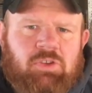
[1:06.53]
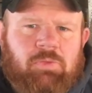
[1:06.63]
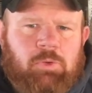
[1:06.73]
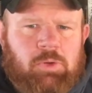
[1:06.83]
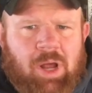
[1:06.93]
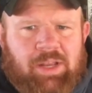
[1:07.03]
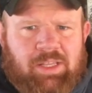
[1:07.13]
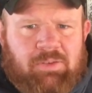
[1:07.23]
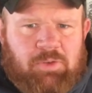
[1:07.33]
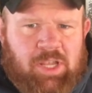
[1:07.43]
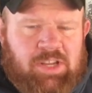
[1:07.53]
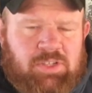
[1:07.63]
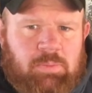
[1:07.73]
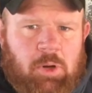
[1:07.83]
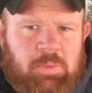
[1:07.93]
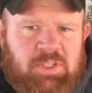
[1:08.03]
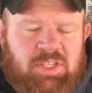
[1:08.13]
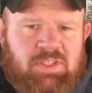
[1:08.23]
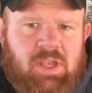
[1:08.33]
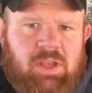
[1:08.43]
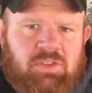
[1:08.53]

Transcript: are for identification purposes,